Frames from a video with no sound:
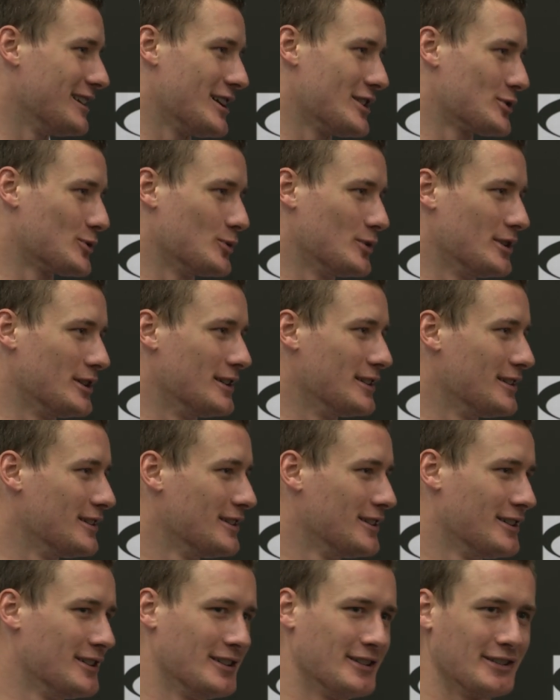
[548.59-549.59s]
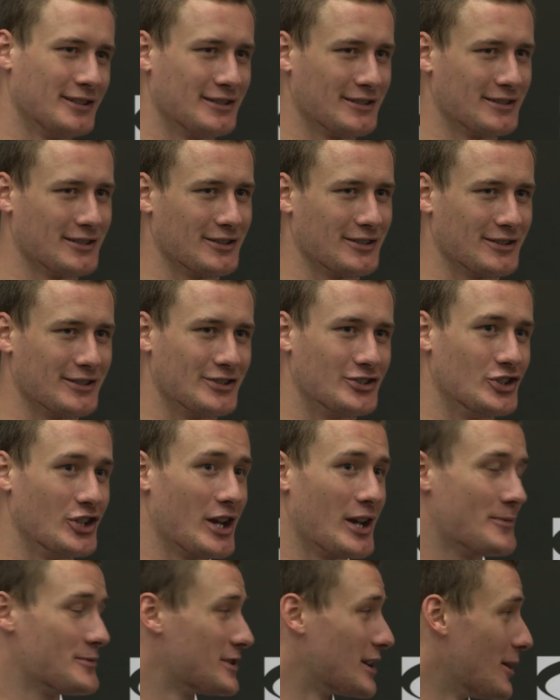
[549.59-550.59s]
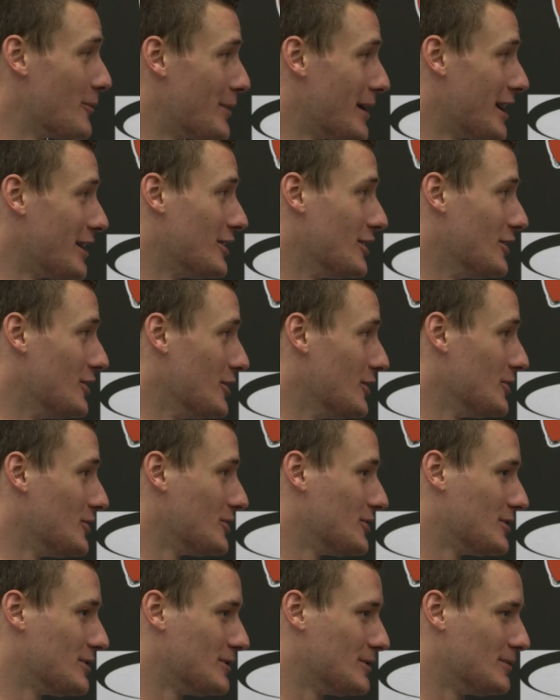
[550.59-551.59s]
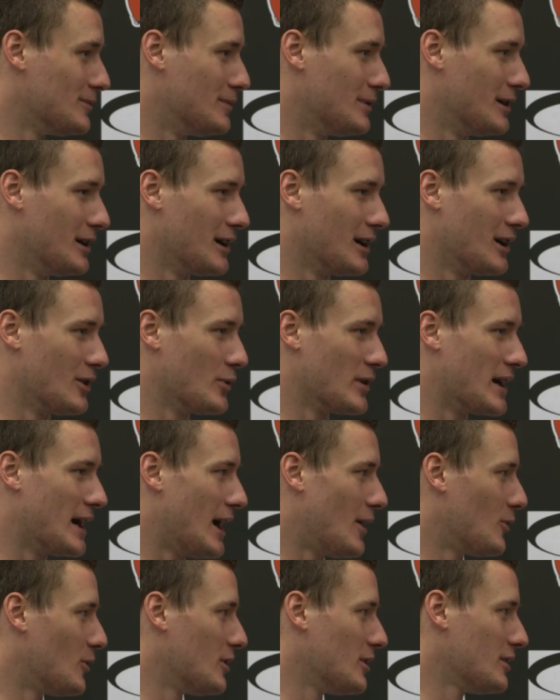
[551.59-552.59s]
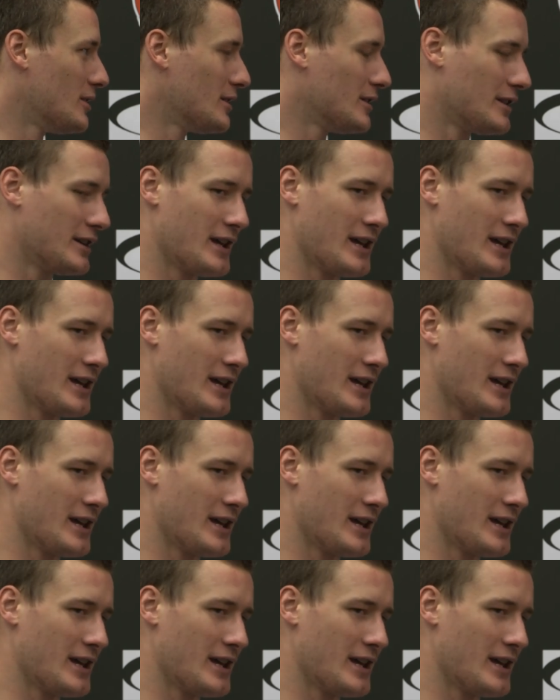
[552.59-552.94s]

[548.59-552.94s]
That's what GMs get paid to do but uh, we got one,